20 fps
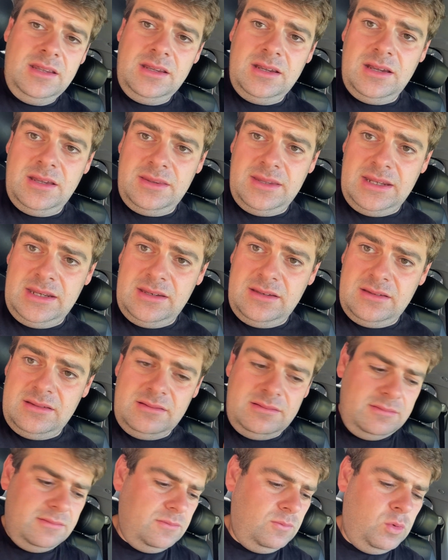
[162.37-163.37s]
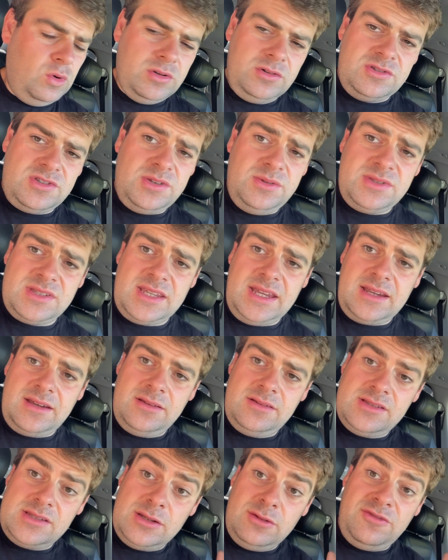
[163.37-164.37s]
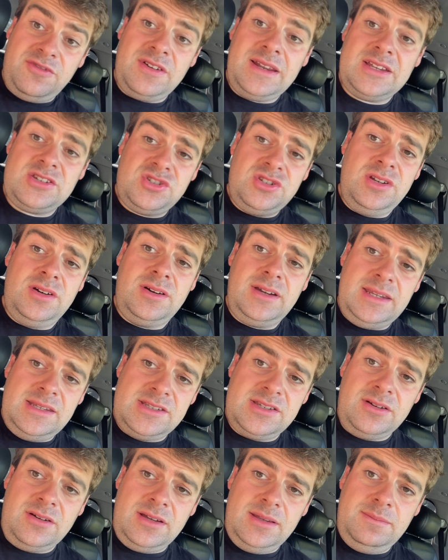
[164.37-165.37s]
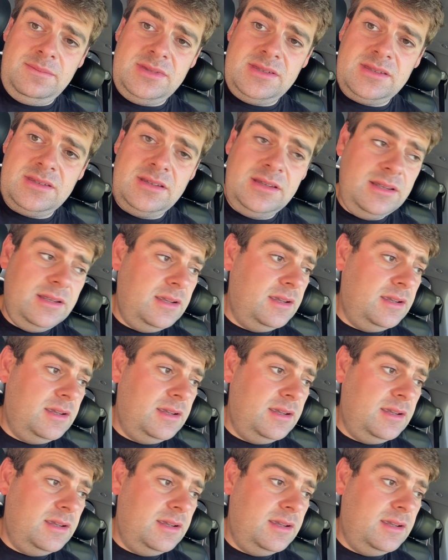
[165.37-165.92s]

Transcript: and then 1 or 2 seconds, it will flash 9 times,